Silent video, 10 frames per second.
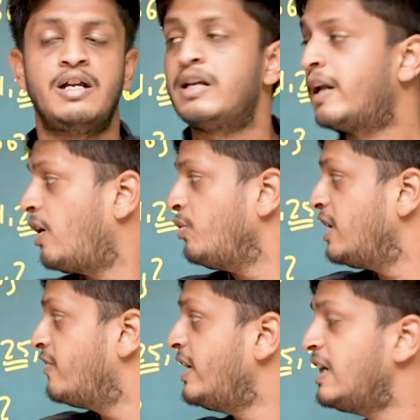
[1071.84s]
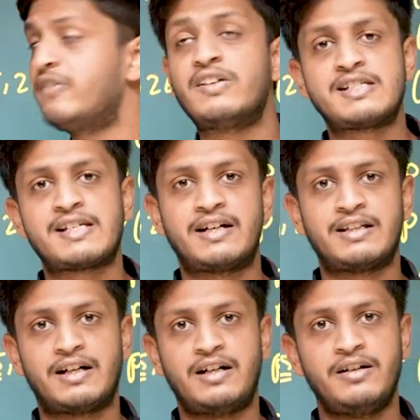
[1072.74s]
Now event E1 said
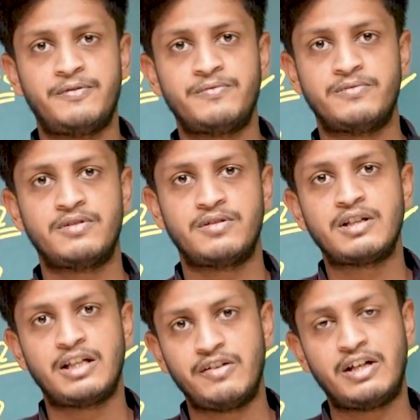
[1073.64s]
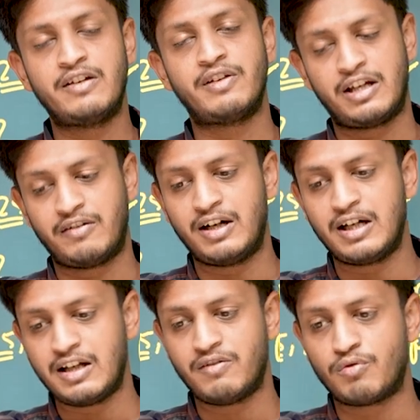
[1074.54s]
that,
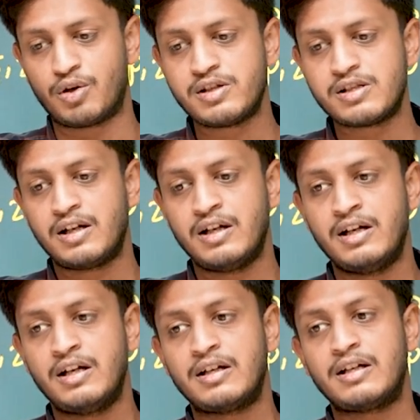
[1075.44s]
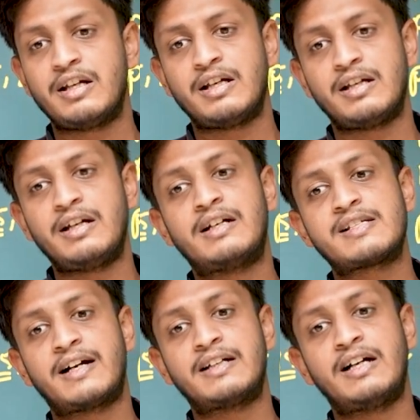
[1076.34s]
event E1 was, it
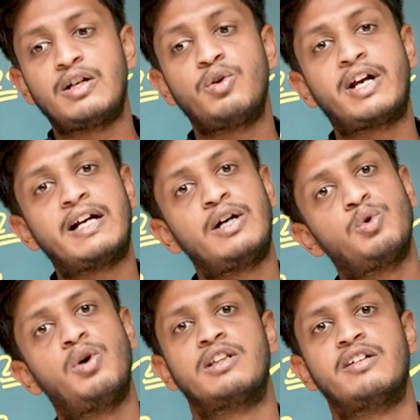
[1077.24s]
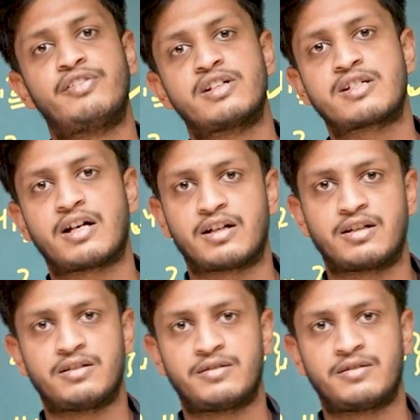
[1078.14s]
said that you get a 2 on the first die.